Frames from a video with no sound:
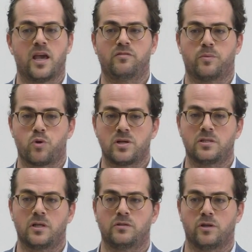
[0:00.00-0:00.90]
gave the
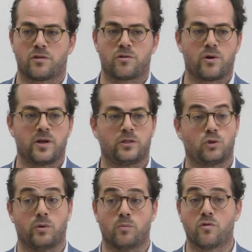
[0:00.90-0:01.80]
president the authority
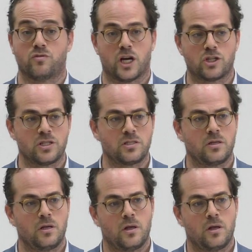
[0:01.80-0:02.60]
to remove judges